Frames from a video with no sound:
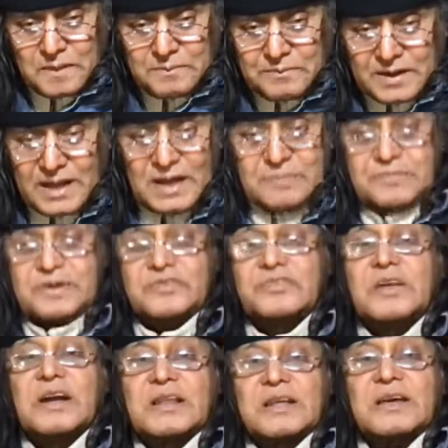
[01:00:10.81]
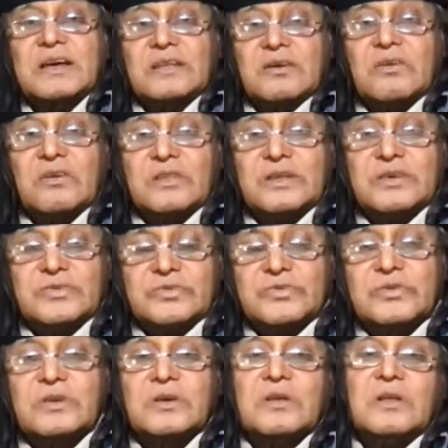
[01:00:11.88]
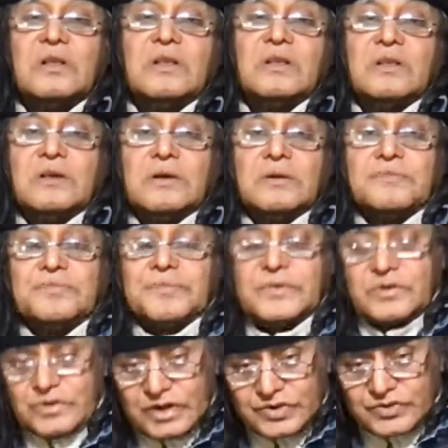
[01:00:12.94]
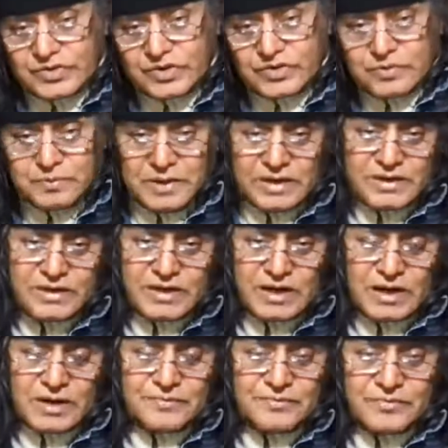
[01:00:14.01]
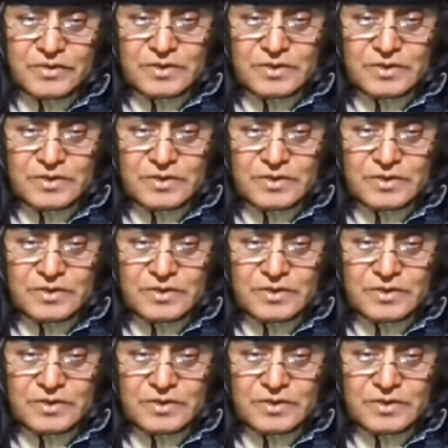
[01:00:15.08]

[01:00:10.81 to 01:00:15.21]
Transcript: But I have been studying all these racist media